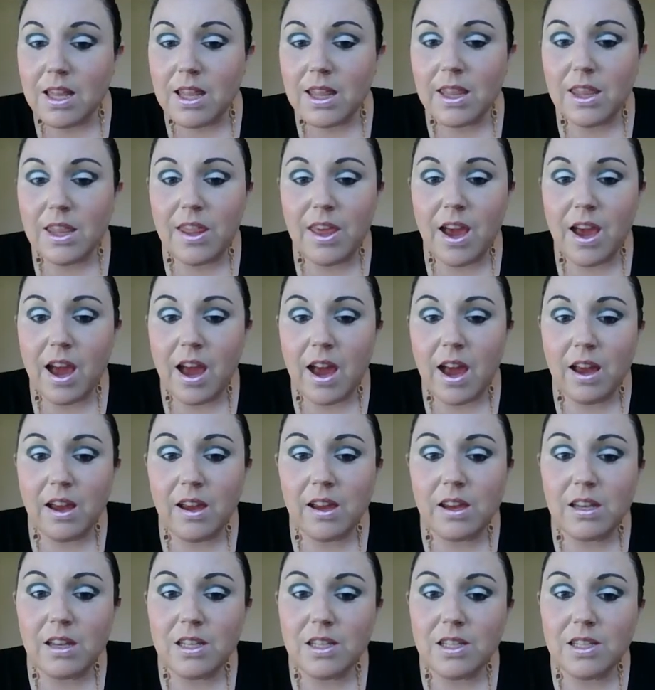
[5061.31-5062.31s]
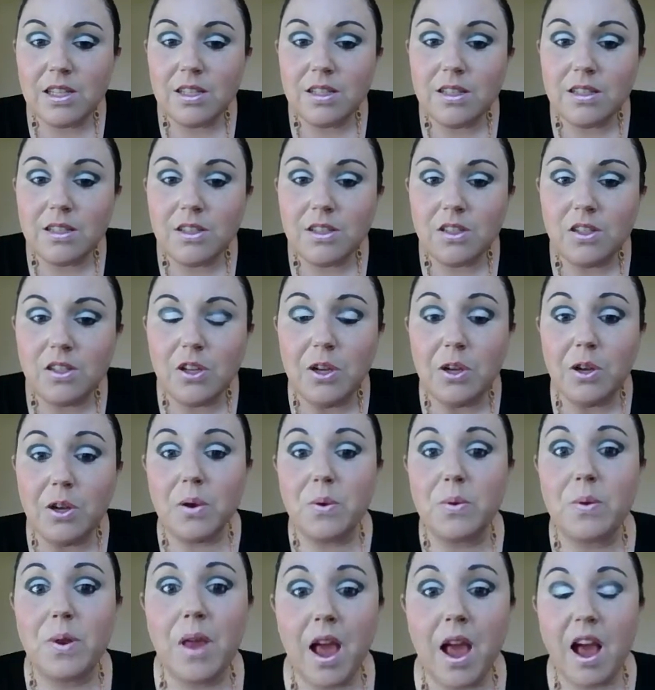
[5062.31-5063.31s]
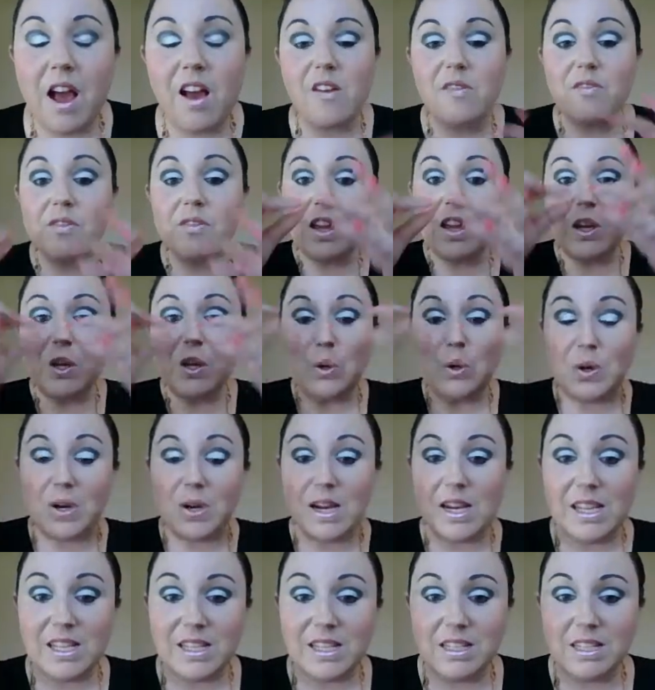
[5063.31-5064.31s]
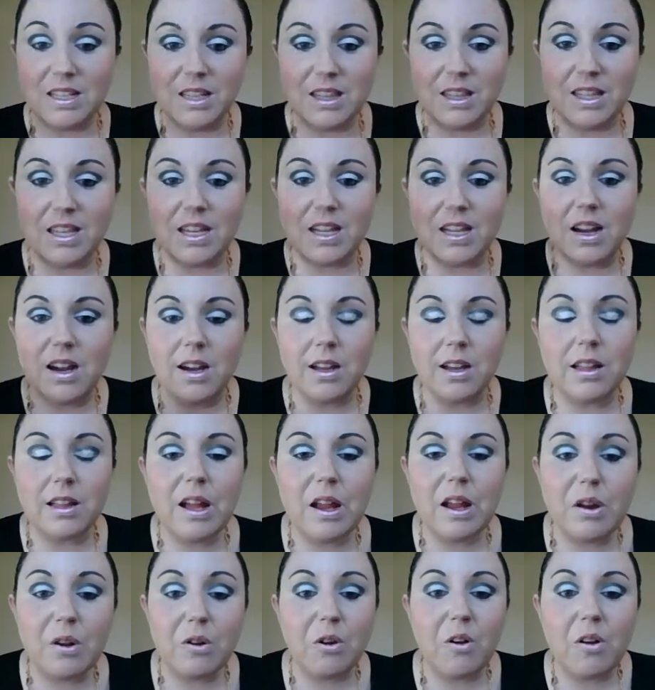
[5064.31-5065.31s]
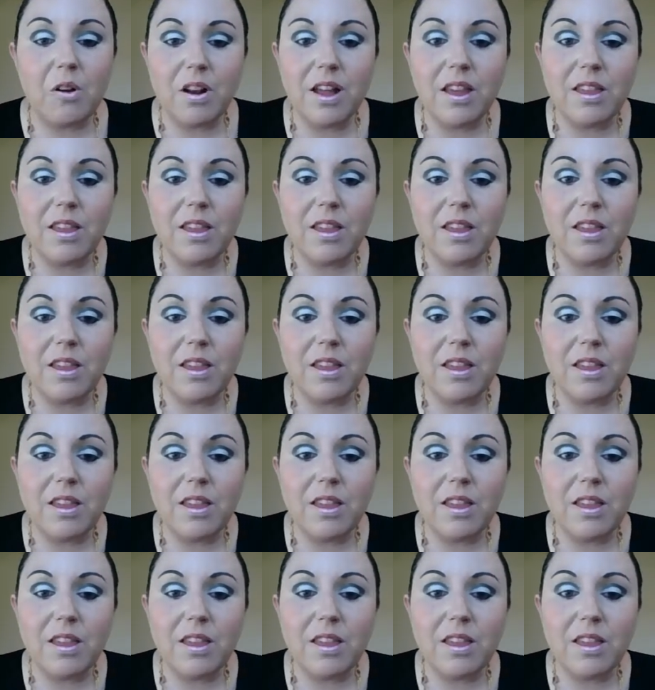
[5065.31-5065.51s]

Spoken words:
that you don't have like crazy thick eyeliner on.